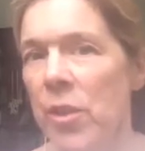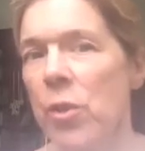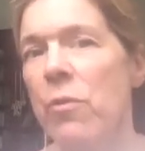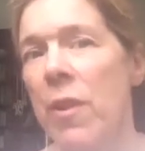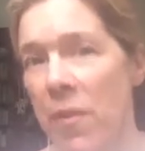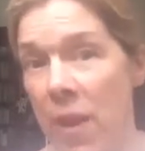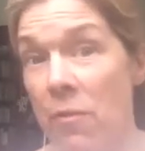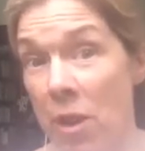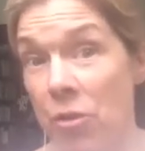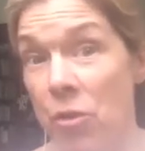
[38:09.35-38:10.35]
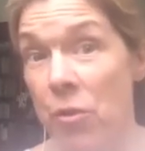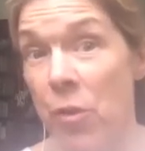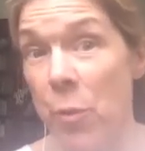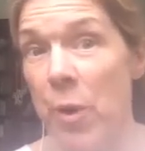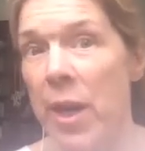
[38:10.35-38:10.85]
who runs that restaurant
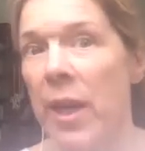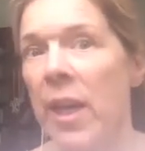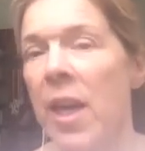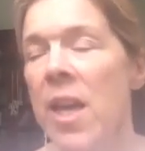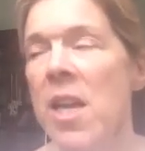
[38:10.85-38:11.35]
Spring,